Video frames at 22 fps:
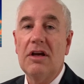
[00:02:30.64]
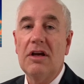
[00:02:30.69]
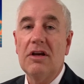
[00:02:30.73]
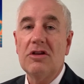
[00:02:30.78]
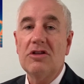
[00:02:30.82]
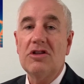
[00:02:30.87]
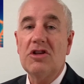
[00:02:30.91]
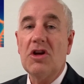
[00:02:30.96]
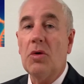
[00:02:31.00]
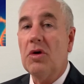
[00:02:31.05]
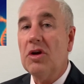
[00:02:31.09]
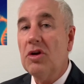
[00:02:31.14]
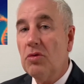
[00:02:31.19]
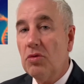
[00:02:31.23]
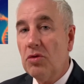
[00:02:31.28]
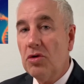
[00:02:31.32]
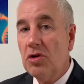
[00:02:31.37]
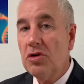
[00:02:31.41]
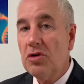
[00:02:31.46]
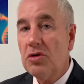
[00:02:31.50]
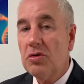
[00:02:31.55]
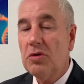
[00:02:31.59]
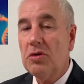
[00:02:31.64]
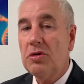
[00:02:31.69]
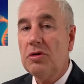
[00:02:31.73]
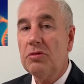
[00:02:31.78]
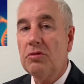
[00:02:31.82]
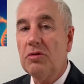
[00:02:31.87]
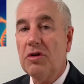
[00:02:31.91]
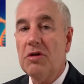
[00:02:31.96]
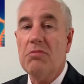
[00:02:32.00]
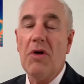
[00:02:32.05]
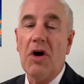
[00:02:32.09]
So in rural,
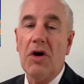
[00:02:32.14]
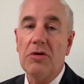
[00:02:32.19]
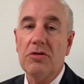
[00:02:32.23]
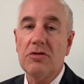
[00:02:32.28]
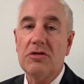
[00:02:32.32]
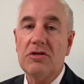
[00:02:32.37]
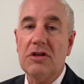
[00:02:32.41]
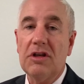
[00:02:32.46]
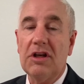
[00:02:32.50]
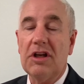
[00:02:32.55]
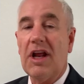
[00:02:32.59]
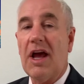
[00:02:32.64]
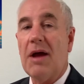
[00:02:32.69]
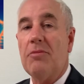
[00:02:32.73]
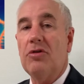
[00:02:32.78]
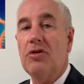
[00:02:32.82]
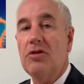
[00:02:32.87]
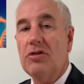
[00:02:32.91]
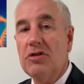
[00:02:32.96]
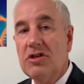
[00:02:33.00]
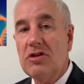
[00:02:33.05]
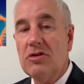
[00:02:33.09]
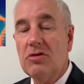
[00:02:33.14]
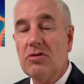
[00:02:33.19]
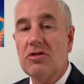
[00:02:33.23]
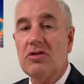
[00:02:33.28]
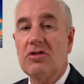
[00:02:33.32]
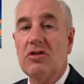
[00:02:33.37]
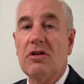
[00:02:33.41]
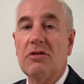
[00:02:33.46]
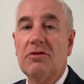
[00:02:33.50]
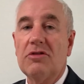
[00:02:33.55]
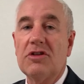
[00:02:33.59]
remote, in Aboriginal
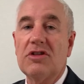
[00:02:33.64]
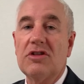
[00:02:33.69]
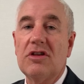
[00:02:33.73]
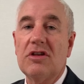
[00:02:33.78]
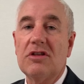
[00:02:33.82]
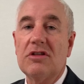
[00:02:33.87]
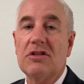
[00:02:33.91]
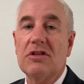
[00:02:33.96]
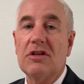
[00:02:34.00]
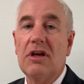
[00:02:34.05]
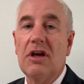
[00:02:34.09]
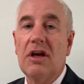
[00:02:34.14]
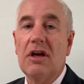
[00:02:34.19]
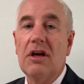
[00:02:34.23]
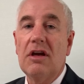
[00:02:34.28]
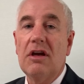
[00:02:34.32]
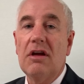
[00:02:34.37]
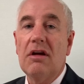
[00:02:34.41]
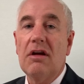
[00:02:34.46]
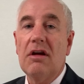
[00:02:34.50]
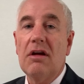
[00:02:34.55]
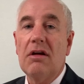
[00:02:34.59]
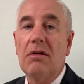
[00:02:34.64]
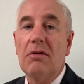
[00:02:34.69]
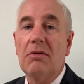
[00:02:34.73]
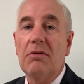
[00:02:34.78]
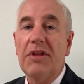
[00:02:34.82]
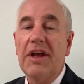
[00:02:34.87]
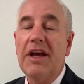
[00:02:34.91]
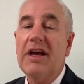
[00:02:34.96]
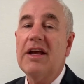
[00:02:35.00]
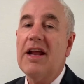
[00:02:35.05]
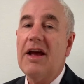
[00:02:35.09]
services,
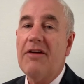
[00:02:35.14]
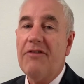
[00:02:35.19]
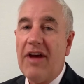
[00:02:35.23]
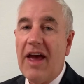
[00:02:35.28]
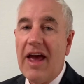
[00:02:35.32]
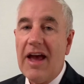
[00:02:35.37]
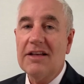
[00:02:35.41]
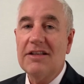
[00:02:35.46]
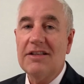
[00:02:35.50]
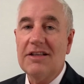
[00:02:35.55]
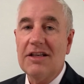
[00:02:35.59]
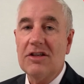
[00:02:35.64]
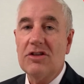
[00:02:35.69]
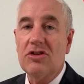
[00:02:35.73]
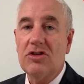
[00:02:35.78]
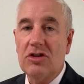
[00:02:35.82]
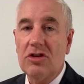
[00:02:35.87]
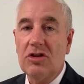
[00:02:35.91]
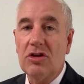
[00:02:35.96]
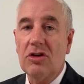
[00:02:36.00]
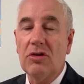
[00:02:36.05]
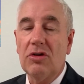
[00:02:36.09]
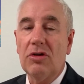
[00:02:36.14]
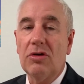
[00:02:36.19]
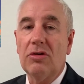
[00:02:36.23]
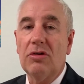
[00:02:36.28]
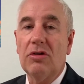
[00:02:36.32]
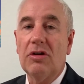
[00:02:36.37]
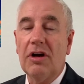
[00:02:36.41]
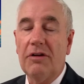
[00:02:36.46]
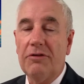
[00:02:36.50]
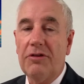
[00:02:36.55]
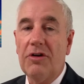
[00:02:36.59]
they can have access to
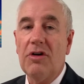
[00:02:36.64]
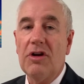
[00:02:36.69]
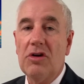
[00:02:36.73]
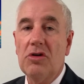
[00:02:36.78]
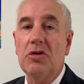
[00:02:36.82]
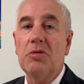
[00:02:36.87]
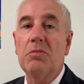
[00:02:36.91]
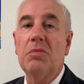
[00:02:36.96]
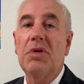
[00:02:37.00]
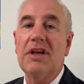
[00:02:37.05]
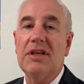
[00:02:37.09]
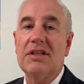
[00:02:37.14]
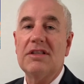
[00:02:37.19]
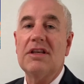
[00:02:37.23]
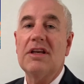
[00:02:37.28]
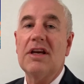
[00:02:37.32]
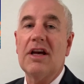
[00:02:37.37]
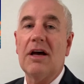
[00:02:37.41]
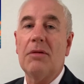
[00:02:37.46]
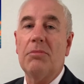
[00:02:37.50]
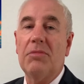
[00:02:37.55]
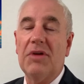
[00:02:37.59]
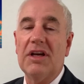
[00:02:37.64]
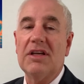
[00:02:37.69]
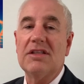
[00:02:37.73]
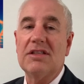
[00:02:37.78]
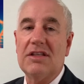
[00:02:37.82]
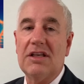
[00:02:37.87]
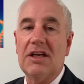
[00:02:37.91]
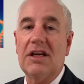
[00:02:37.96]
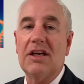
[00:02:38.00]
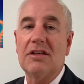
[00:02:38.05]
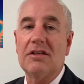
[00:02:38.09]
a very good PCR-based
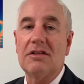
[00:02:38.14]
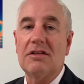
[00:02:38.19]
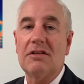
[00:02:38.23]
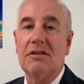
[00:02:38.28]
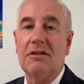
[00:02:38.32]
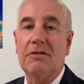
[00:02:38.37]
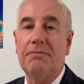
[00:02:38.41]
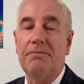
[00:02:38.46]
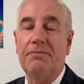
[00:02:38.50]
test.